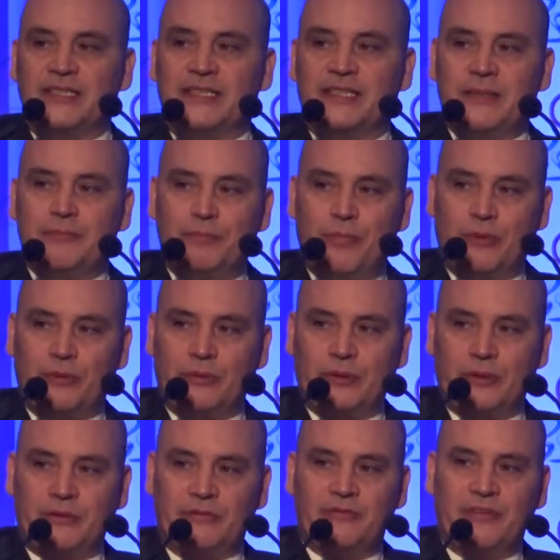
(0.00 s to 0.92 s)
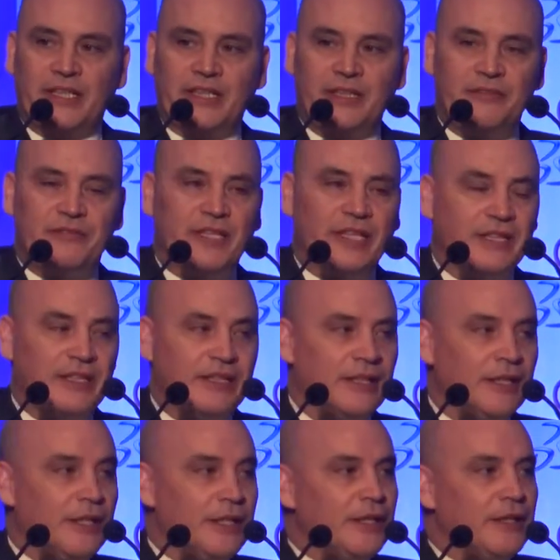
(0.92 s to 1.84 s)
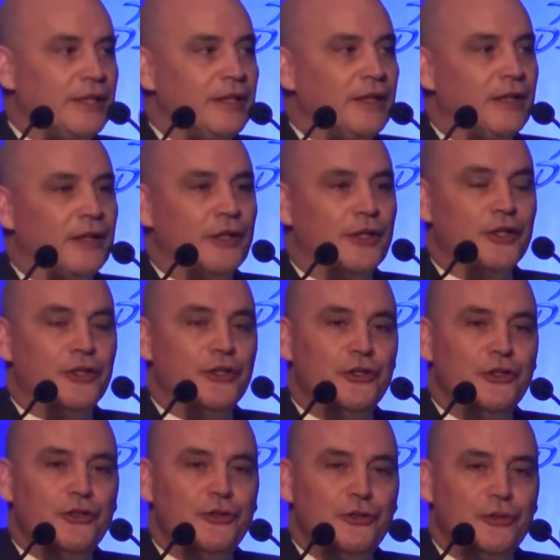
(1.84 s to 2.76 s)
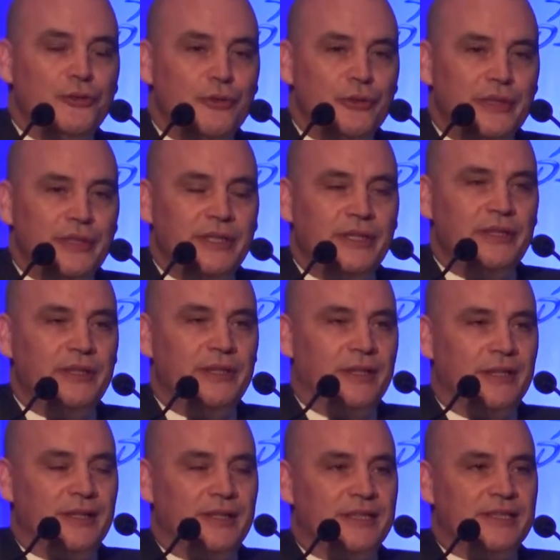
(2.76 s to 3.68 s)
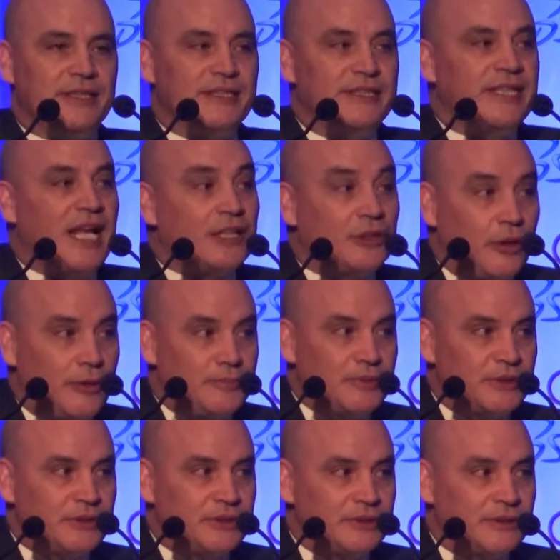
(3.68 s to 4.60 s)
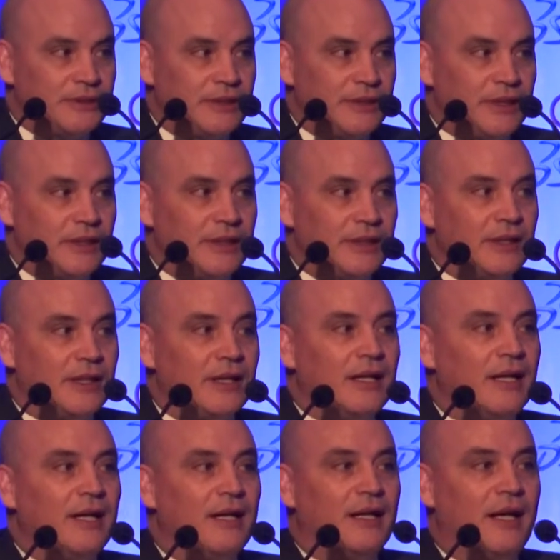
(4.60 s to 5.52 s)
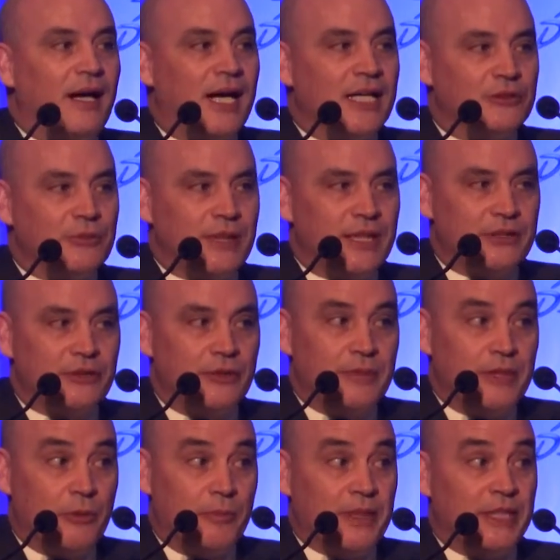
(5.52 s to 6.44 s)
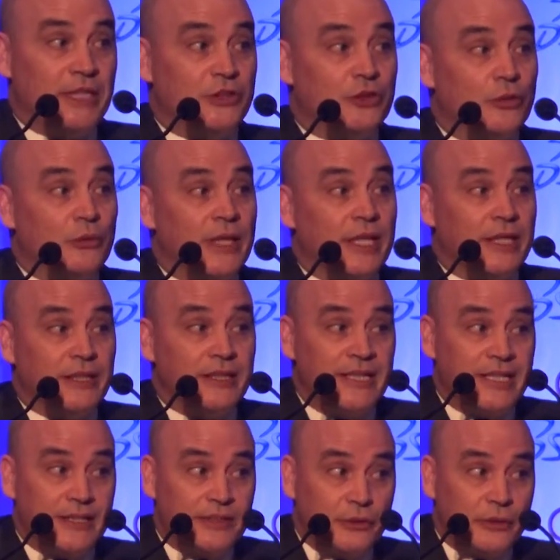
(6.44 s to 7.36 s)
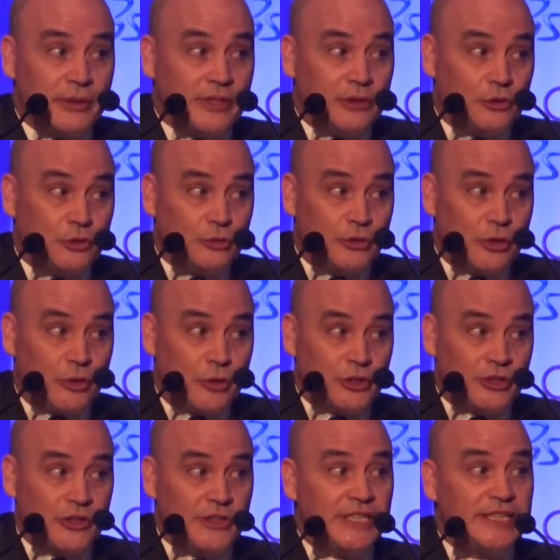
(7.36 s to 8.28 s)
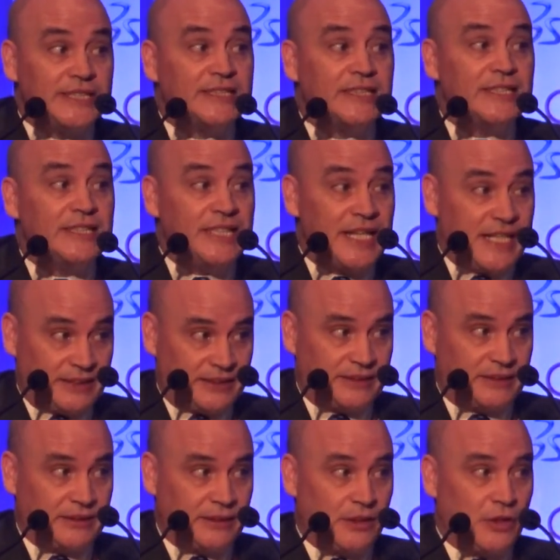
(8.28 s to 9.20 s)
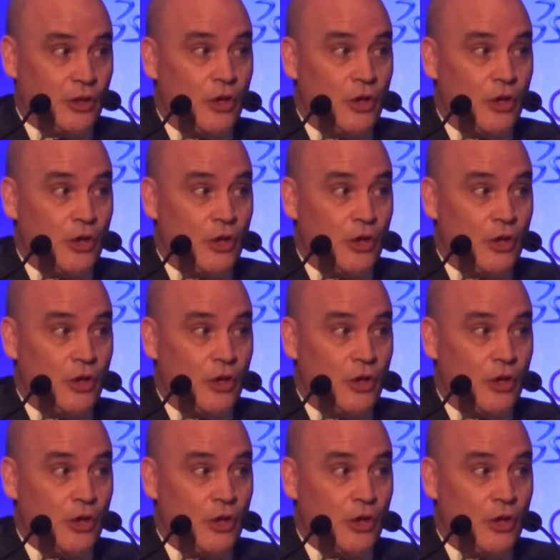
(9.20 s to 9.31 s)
simple, very newer startups as well as the big companies. So the answer to your question is yes.